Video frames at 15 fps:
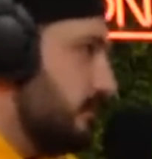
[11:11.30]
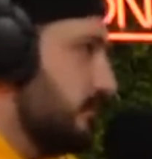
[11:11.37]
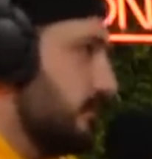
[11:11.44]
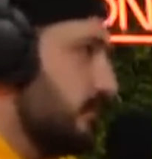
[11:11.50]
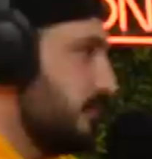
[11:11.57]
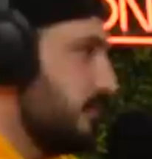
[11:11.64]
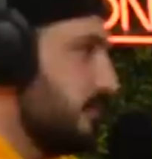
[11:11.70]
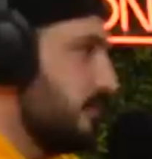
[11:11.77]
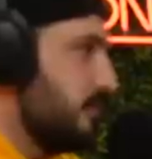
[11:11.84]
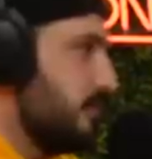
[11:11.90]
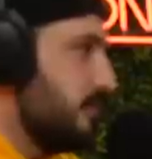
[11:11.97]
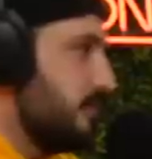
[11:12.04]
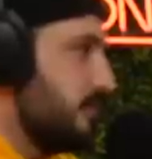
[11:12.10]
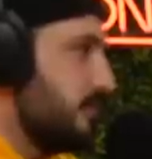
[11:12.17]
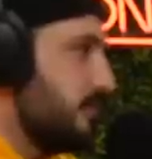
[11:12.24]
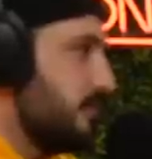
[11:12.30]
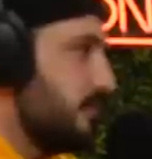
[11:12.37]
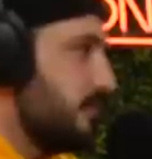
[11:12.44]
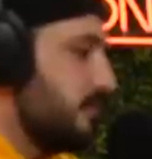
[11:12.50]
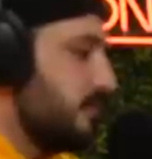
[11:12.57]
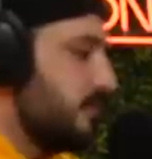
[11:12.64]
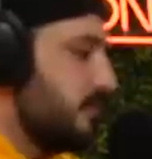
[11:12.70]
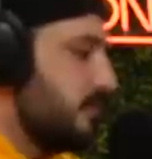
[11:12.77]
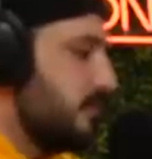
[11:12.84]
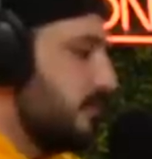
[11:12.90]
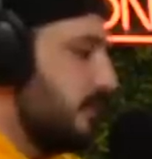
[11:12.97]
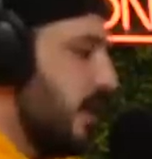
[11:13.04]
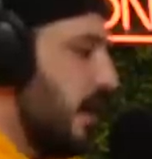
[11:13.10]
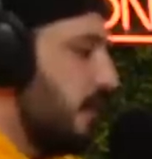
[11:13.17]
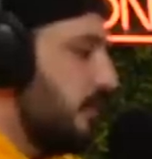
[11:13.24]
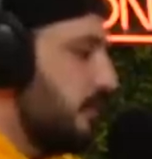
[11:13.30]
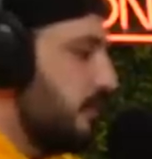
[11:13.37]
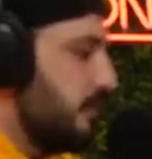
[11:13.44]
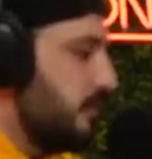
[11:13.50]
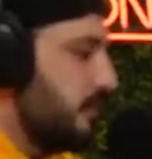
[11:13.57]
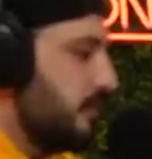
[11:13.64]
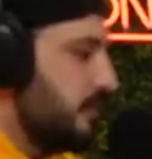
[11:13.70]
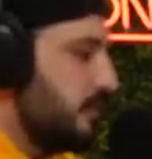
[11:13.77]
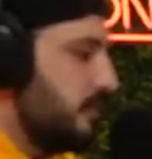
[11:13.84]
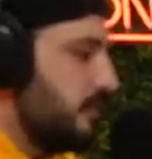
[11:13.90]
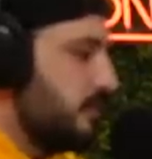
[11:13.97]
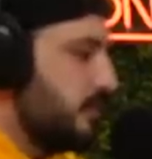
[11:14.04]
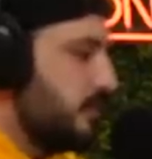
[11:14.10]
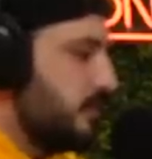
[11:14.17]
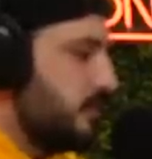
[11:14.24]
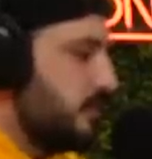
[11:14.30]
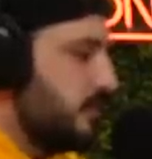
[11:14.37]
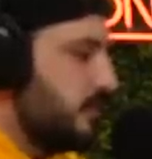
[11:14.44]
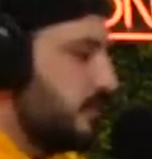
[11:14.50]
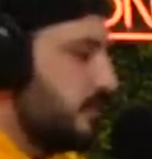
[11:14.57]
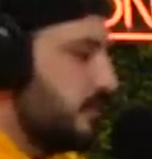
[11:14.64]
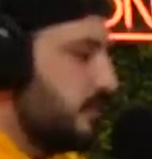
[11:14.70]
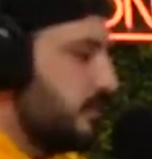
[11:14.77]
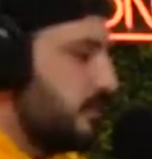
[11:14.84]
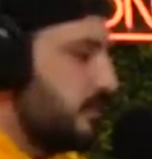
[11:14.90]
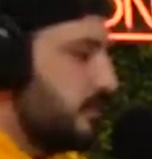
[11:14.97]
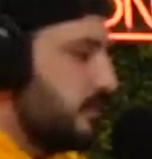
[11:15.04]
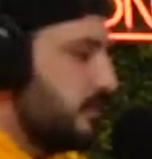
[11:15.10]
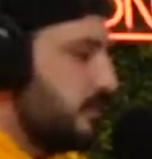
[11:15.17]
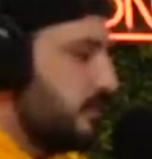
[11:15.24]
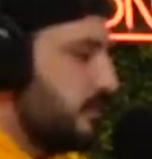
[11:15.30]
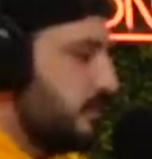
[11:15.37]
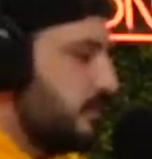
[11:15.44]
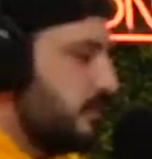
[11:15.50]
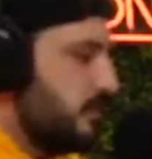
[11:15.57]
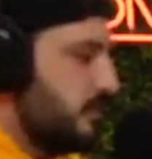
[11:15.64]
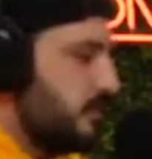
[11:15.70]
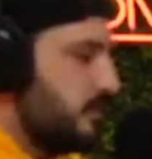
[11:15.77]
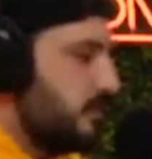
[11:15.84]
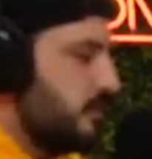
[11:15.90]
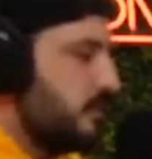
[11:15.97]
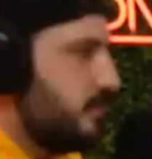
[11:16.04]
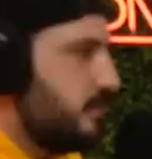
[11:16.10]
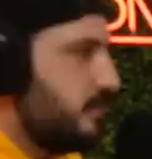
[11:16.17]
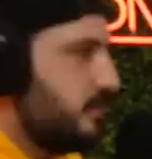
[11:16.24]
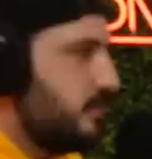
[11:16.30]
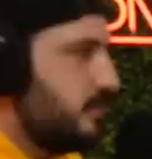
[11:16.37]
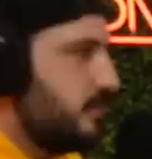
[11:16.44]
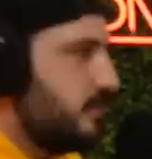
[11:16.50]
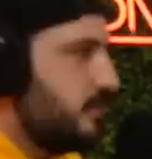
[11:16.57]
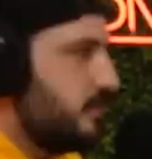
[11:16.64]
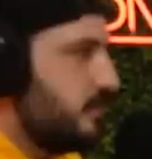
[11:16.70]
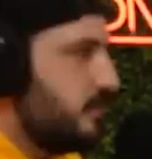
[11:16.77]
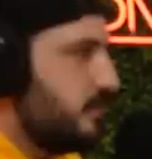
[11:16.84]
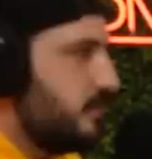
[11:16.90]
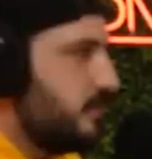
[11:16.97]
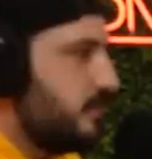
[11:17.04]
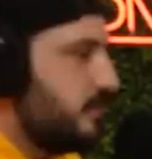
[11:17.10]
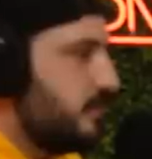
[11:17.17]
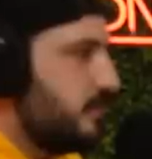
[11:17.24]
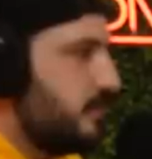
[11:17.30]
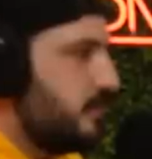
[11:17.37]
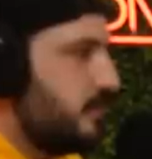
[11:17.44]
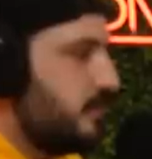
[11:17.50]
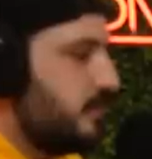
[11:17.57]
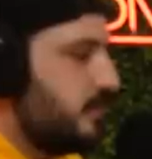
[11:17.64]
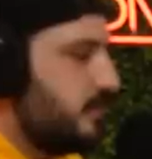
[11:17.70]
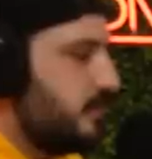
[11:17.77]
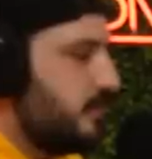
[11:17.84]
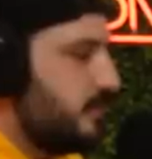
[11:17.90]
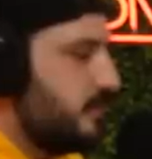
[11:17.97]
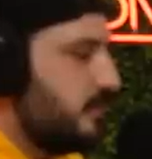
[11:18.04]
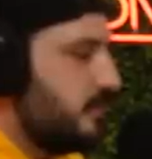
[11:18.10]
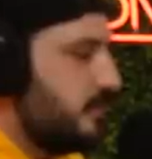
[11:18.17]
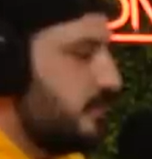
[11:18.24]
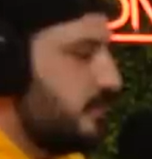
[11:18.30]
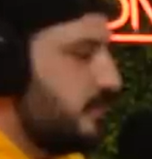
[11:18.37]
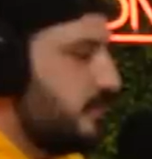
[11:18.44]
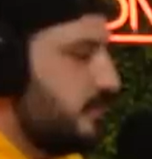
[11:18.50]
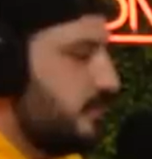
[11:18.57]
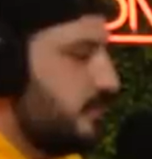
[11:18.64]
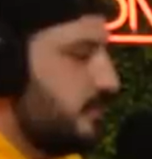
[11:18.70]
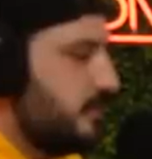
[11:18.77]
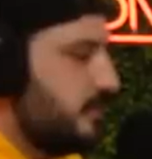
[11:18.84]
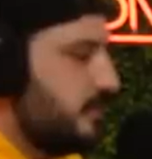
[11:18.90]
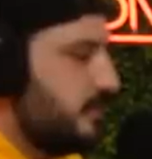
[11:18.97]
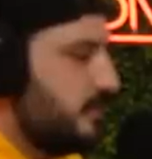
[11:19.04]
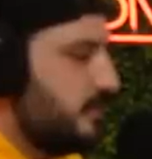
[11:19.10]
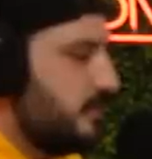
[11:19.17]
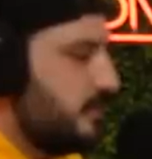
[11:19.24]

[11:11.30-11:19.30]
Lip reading: [no speech]